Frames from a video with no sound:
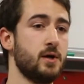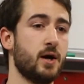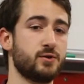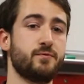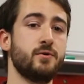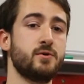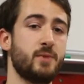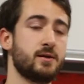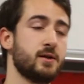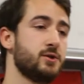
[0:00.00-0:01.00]
has
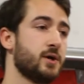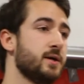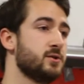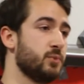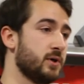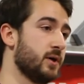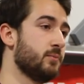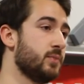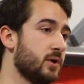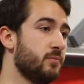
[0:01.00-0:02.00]
fundamentally changed and become,
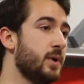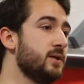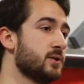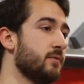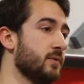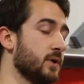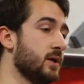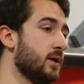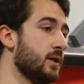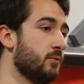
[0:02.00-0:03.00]
become peace loving
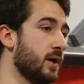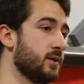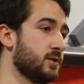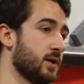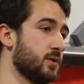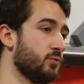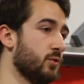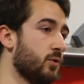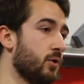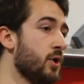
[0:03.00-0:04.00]
in the wake of the Second
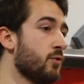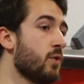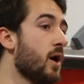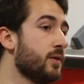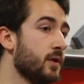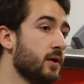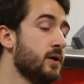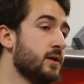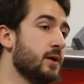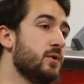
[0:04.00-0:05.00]
World War. Rather,
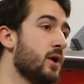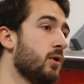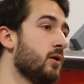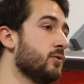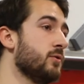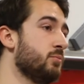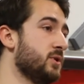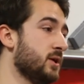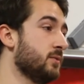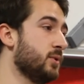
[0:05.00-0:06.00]
they were no longer in a
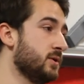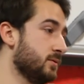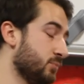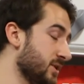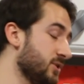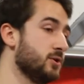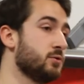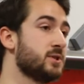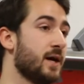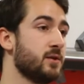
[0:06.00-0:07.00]
position to
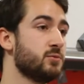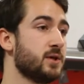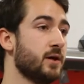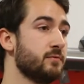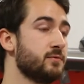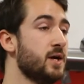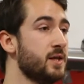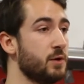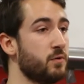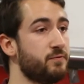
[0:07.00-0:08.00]
attack themselves.
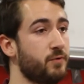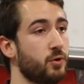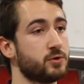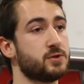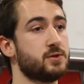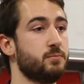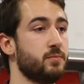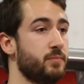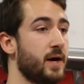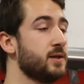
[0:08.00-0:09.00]
They were forced to
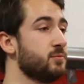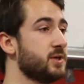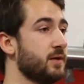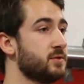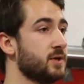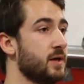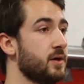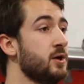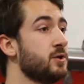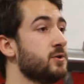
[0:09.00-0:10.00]
bind themselves
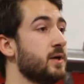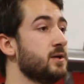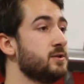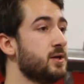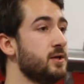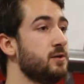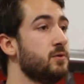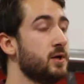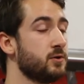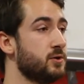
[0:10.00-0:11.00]
together so that they
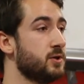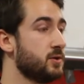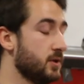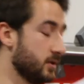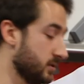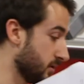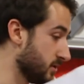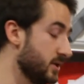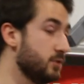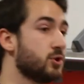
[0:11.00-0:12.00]
continue, could uh,
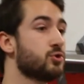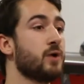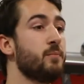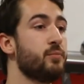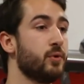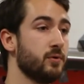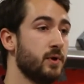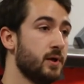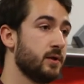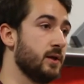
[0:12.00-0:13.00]
continue to trample
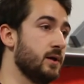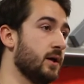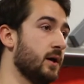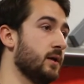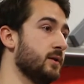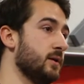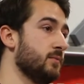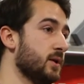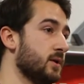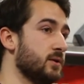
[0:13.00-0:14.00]
the, uh, the
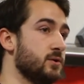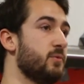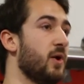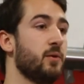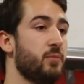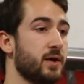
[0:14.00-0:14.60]
developing